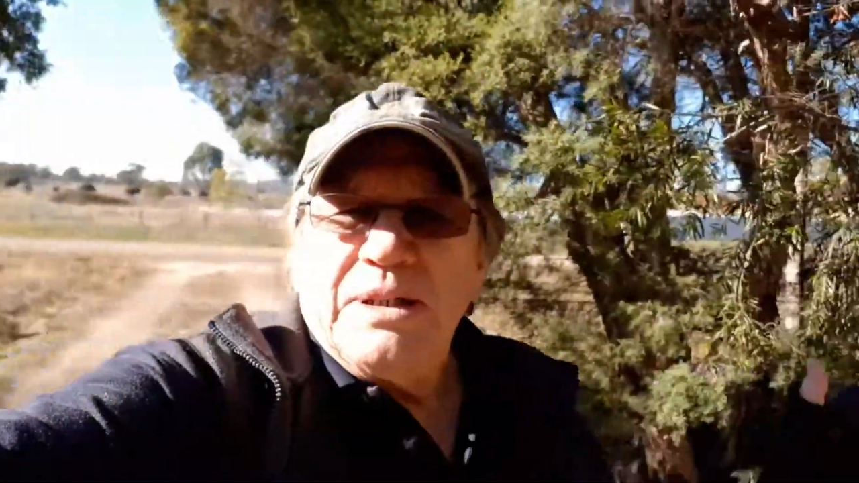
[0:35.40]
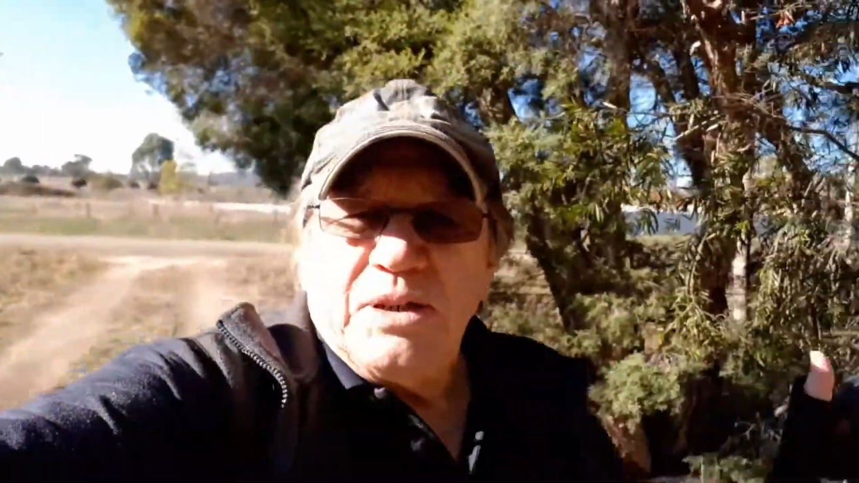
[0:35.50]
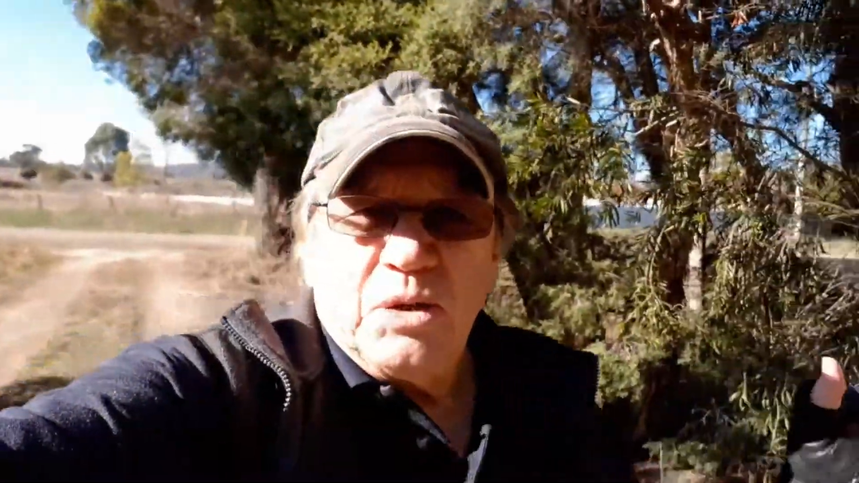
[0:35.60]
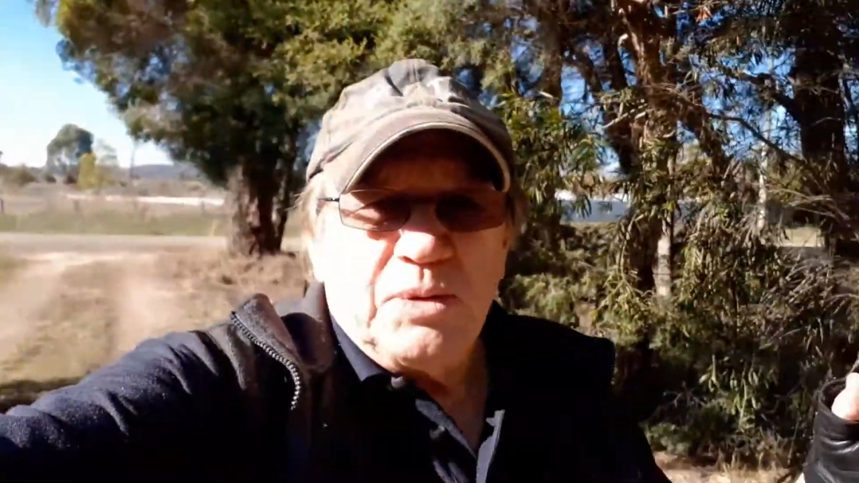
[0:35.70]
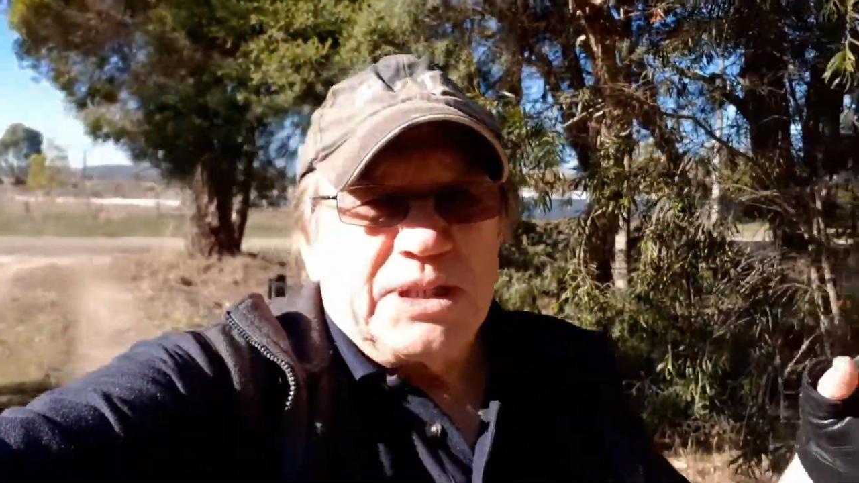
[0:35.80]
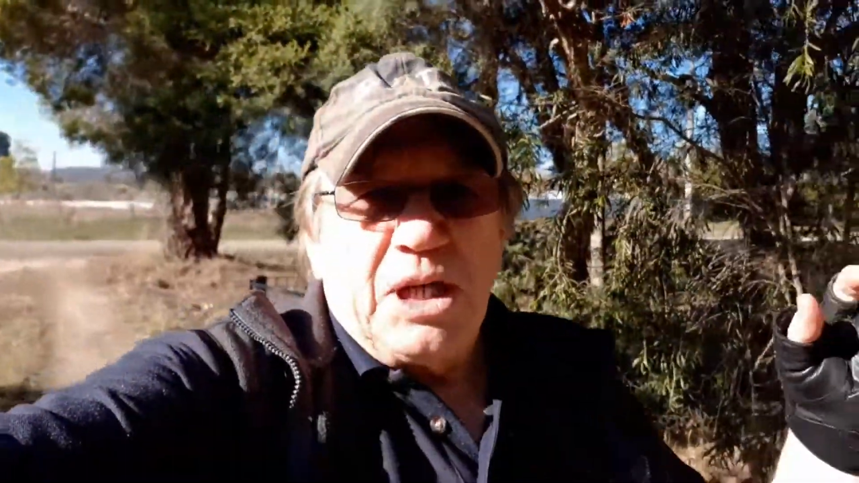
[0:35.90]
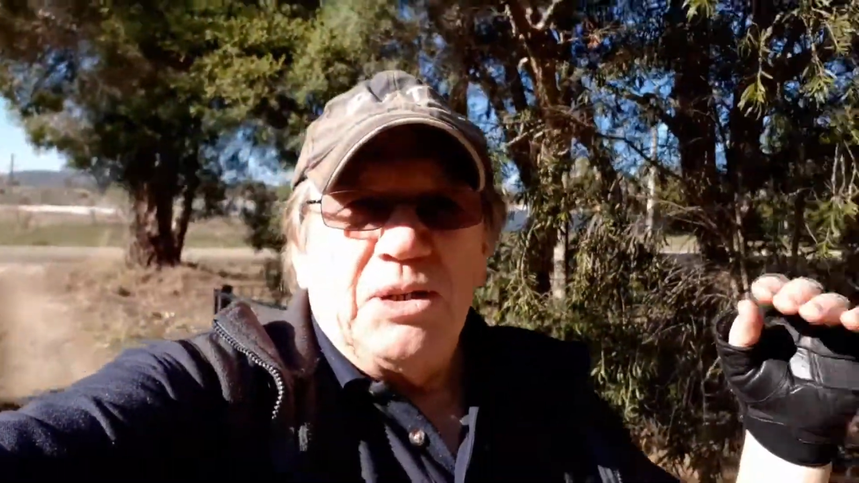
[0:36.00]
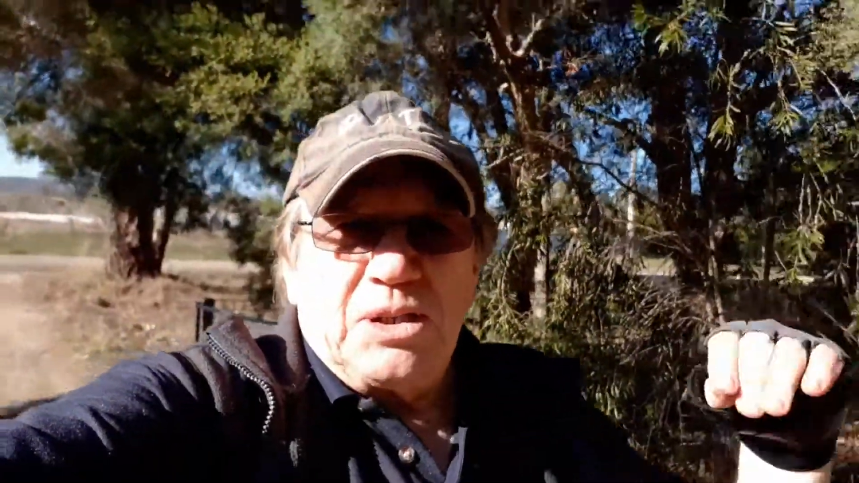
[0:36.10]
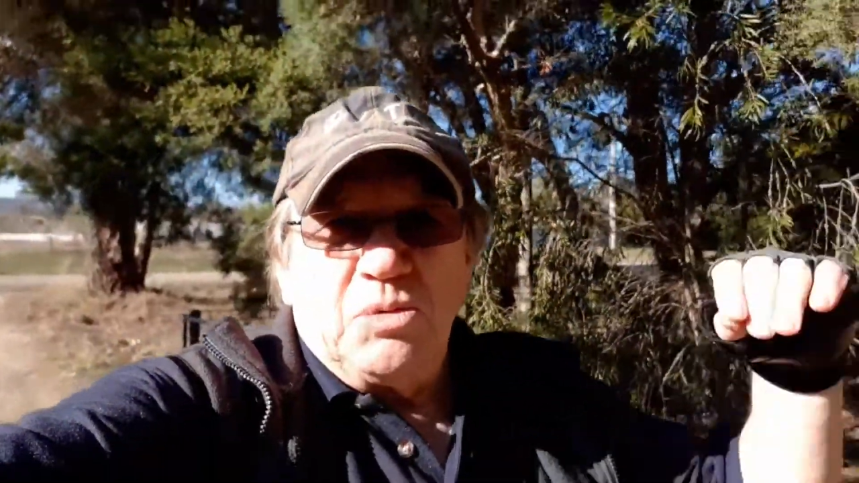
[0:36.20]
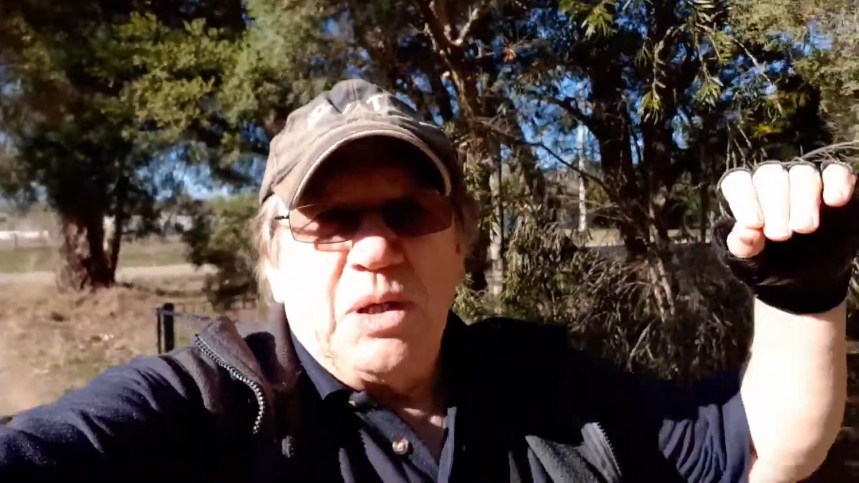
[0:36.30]
to do is go
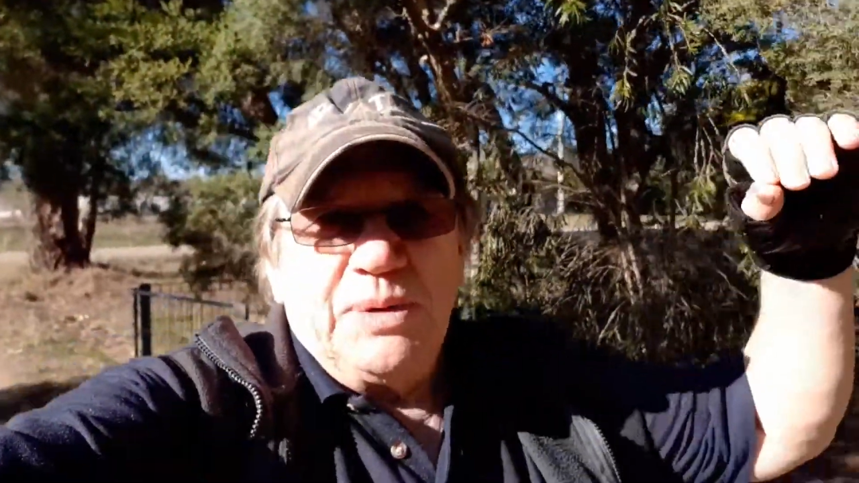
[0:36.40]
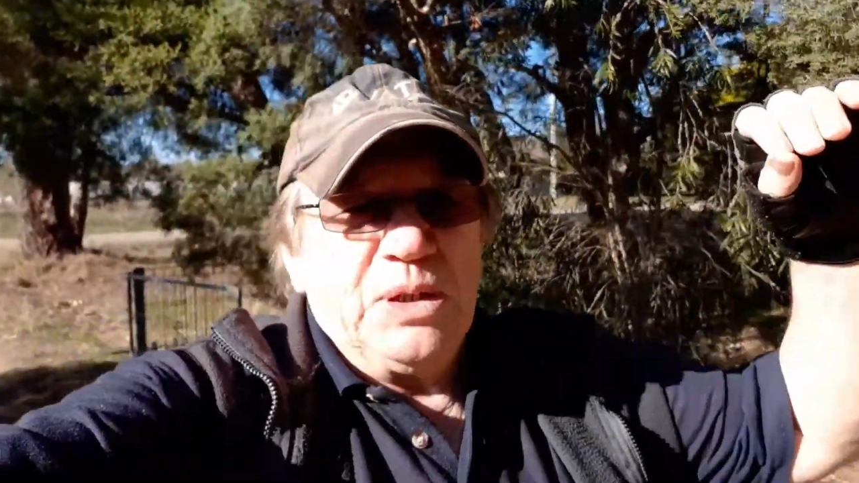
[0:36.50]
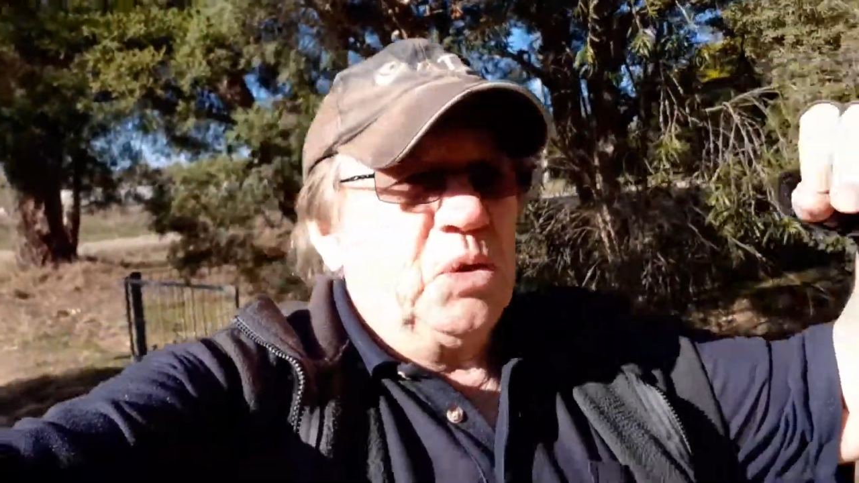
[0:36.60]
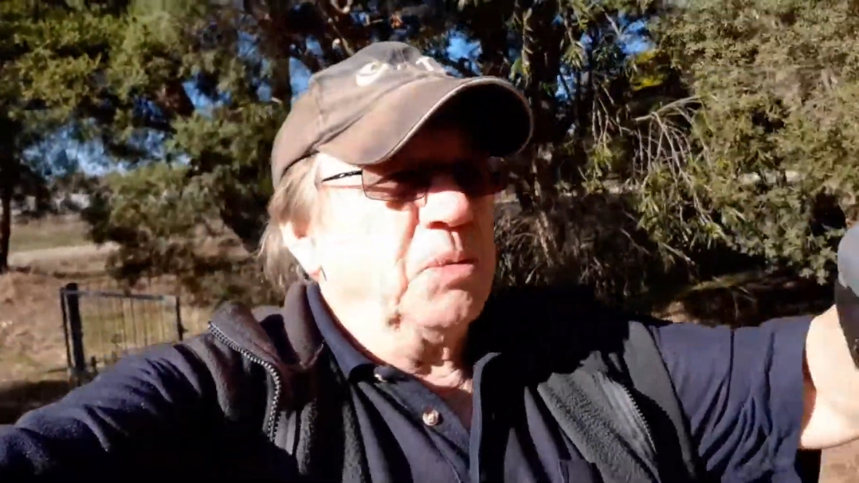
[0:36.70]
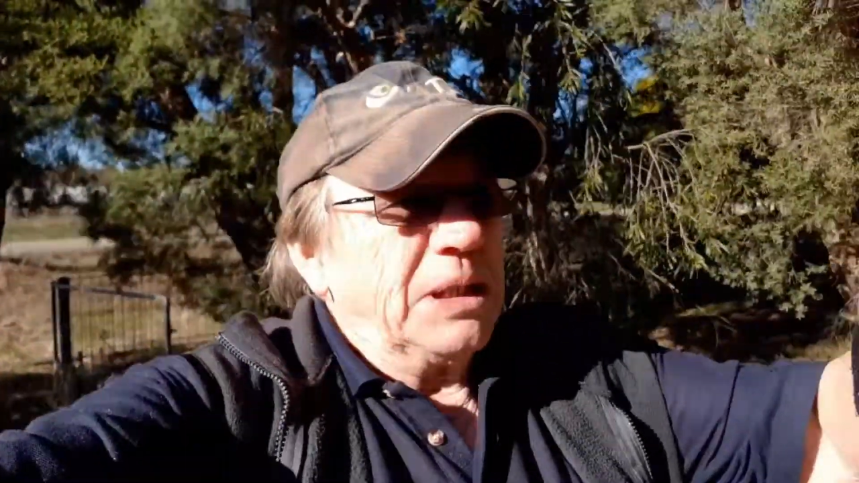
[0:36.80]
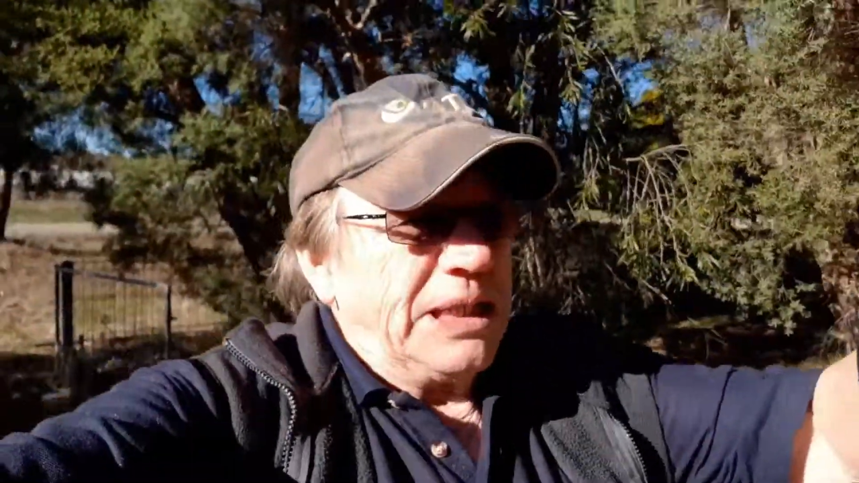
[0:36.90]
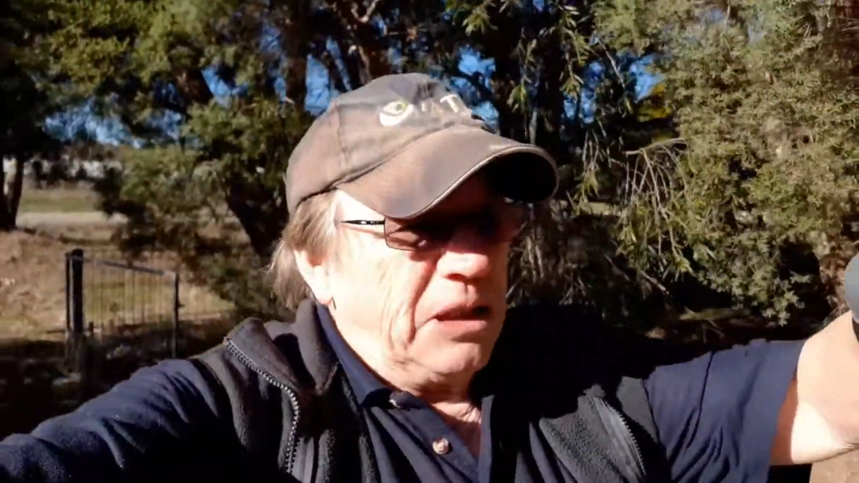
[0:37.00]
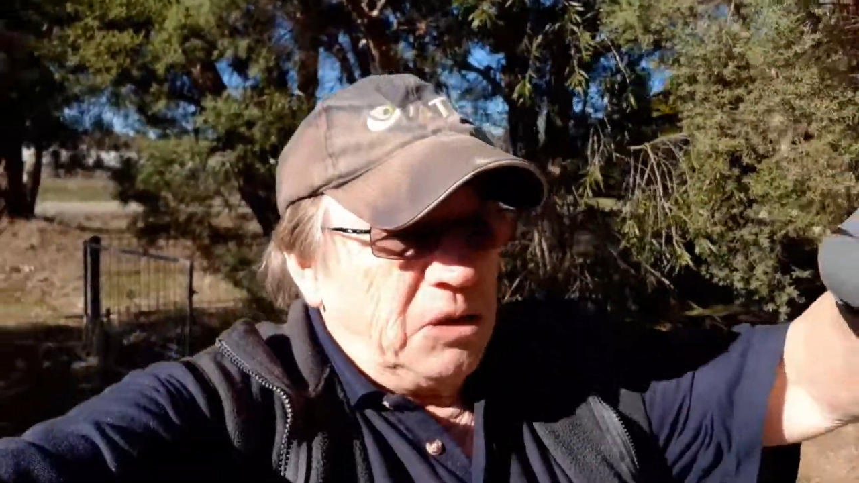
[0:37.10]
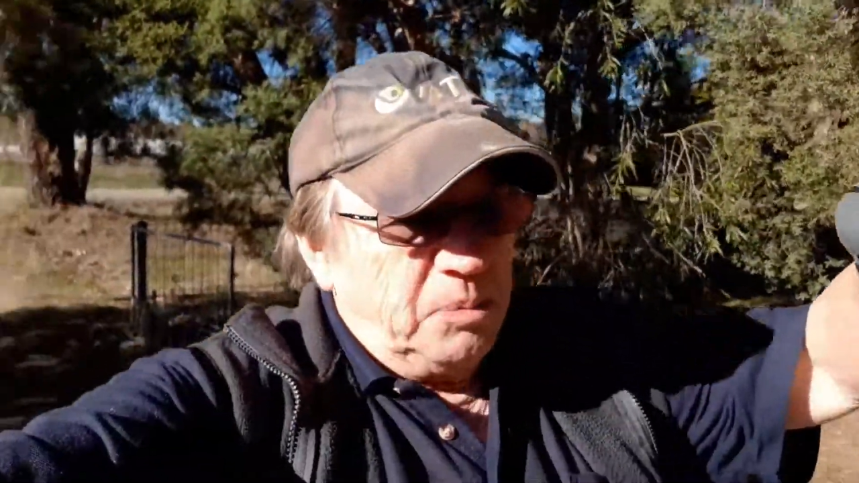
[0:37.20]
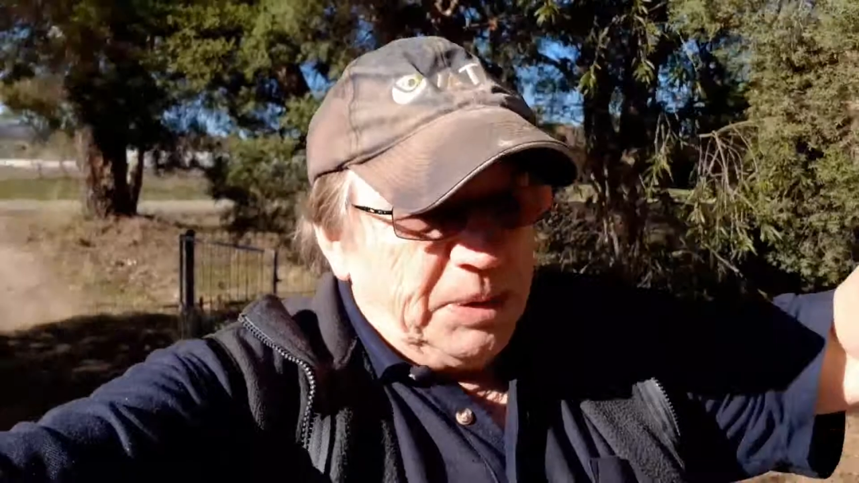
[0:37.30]
to where we normally
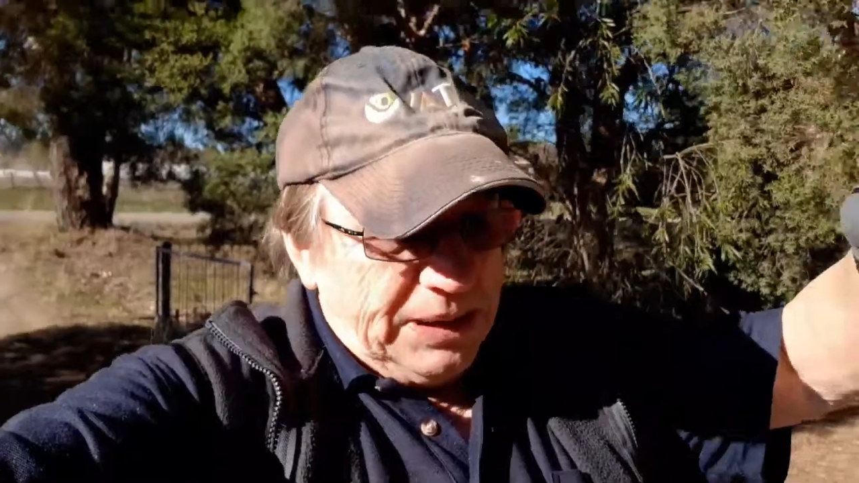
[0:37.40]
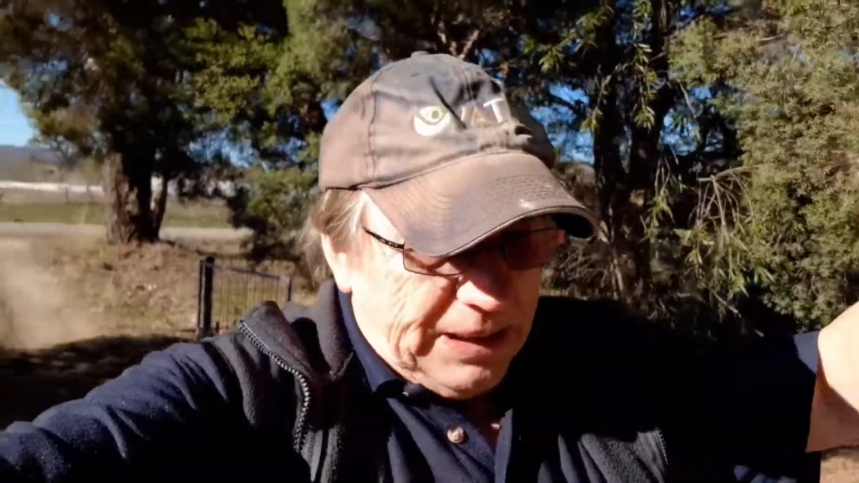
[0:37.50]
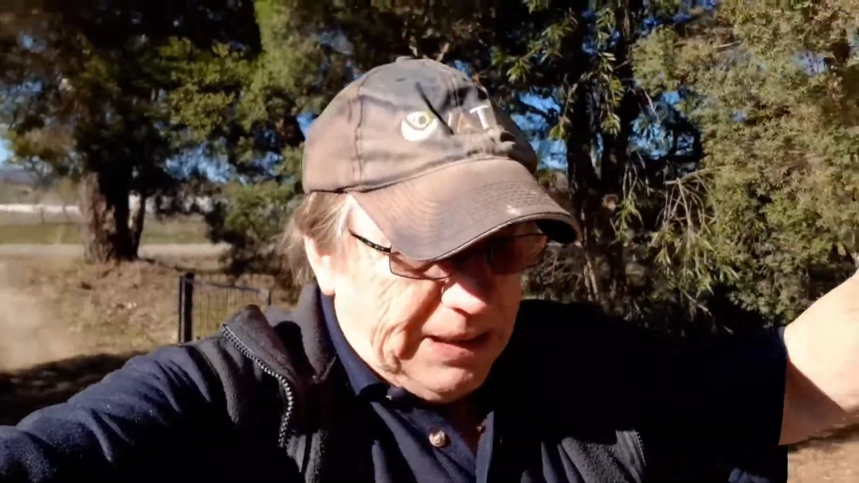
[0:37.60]
go, but